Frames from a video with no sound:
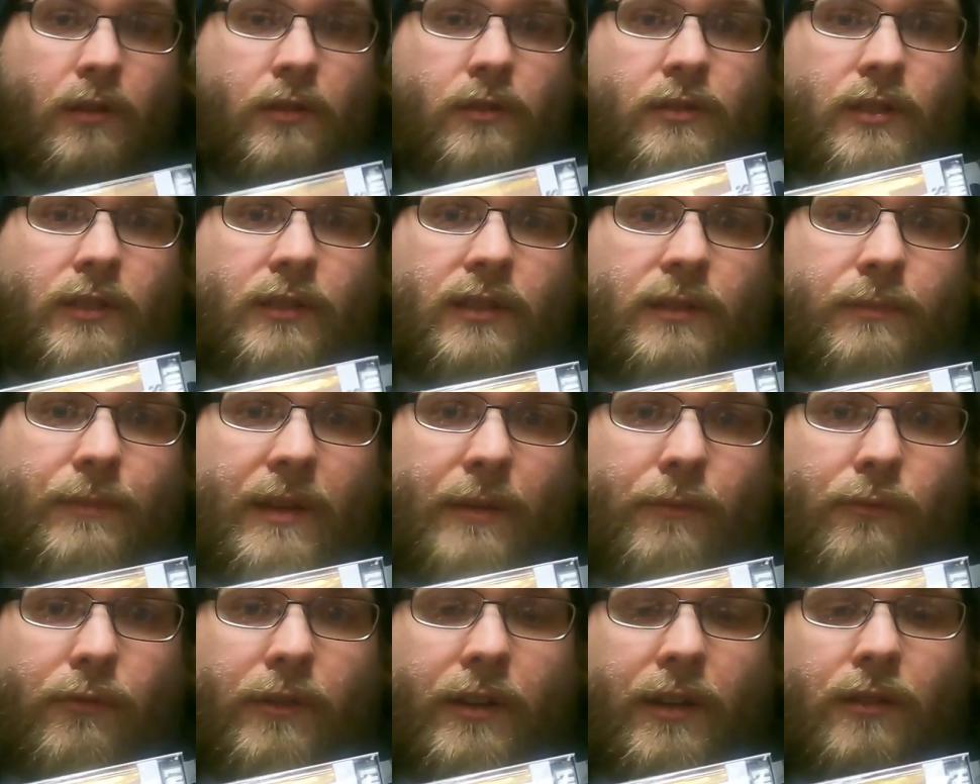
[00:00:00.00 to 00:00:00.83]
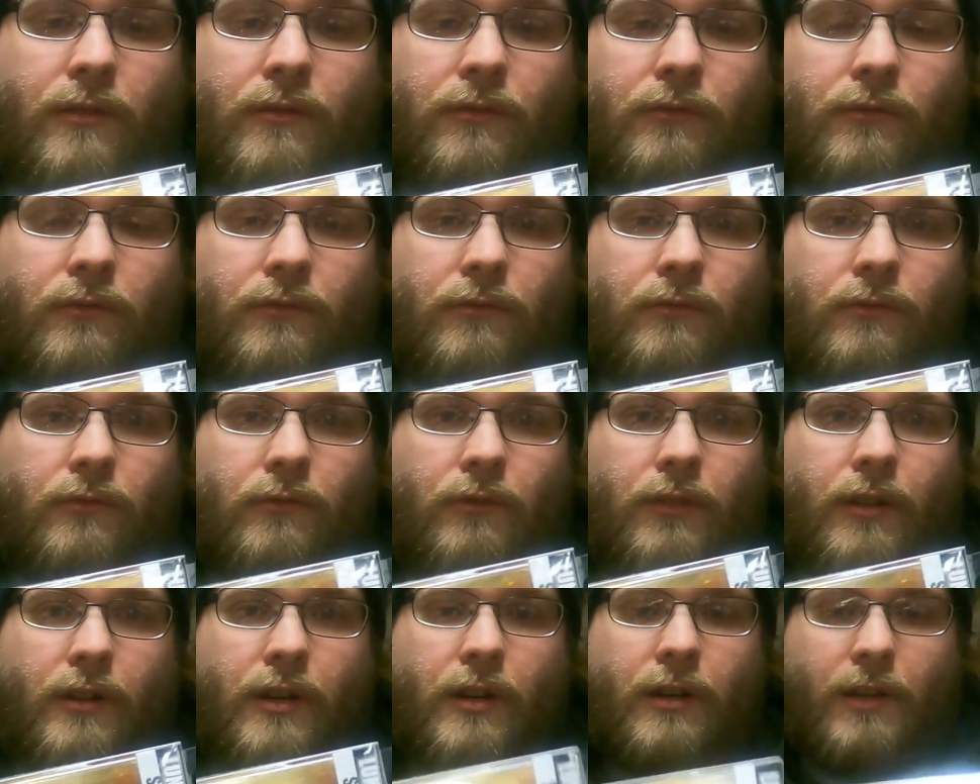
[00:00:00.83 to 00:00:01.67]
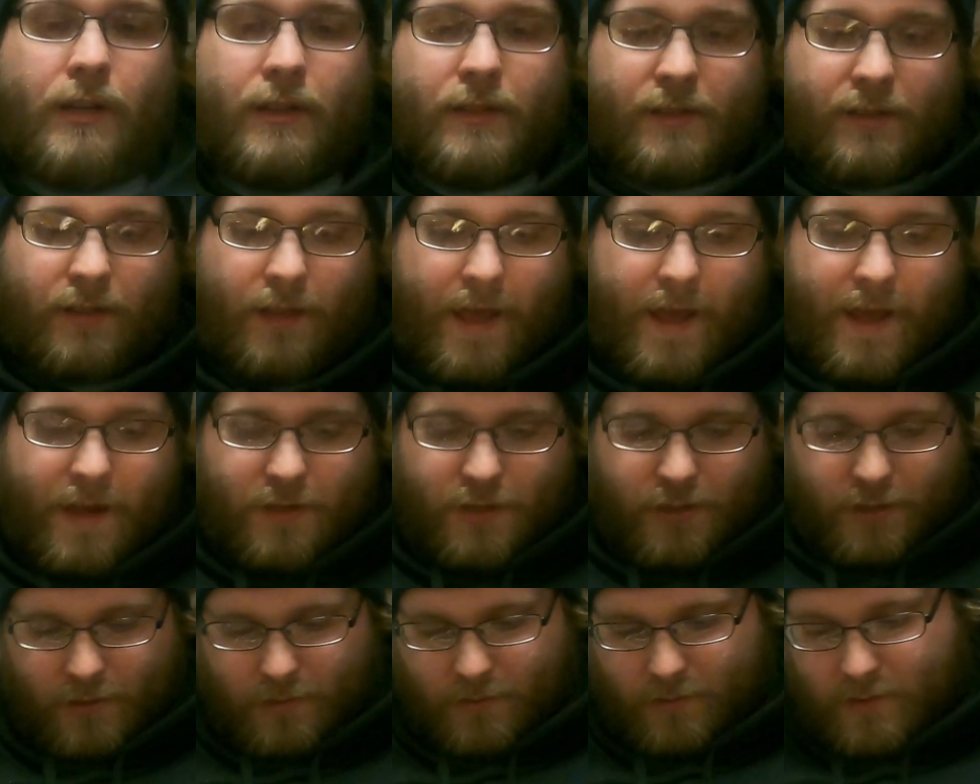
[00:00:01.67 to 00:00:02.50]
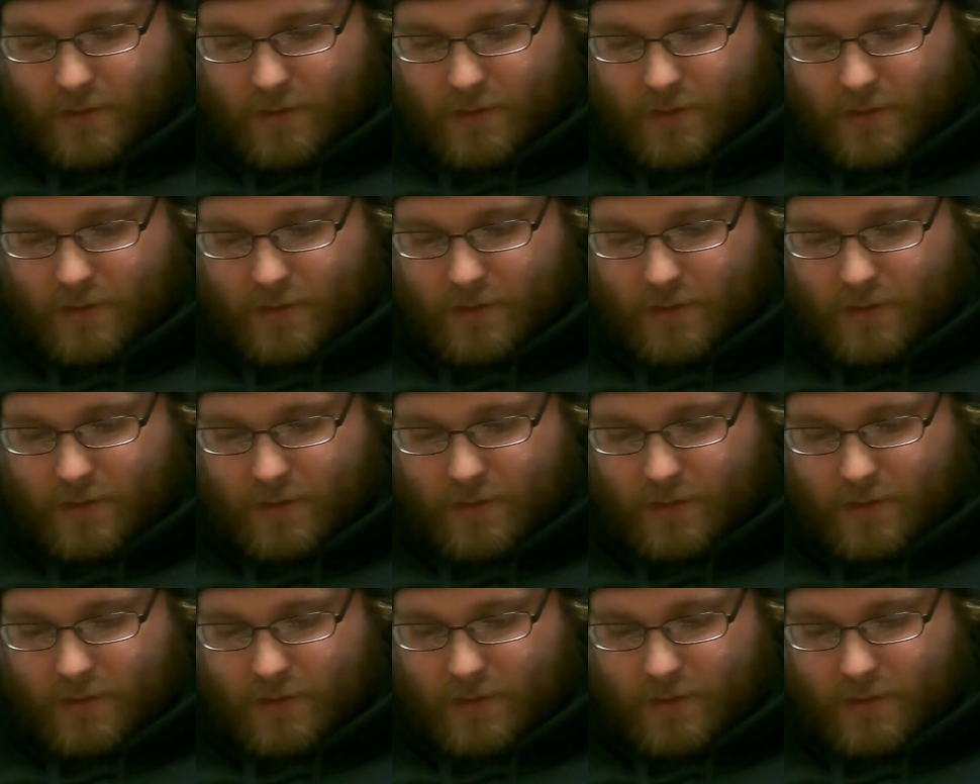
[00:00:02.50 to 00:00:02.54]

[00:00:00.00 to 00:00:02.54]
check this bad boy out. Lunger Hunt Slash.